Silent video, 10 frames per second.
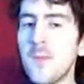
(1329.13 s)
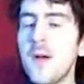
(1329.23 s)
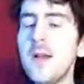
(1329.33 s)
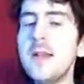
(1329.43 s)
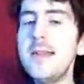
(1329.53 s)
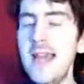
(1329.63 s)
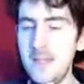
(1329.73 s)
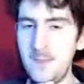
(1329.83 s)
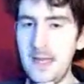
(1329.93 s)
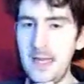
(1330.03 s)
But with
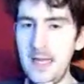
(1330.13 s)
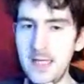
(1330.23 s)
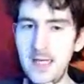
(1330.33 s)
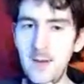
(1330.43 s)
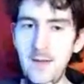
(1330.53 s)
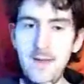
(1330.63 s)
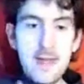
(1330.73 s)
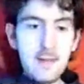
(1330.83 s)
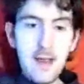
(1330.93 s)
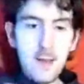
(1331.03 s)
this version, I think
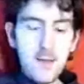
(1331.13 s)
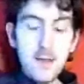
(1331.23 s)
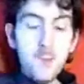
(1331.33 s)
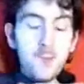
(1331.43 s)
this is